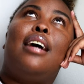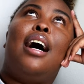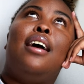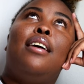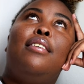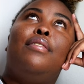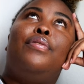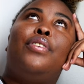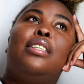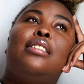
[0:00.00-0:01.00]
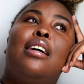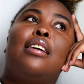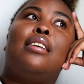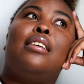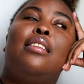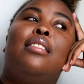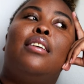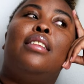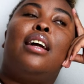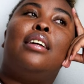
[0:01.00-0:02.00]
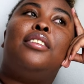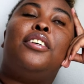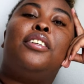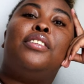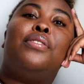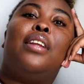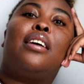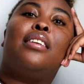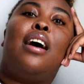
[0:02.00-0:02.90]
I for a second thought that I'd turn into like an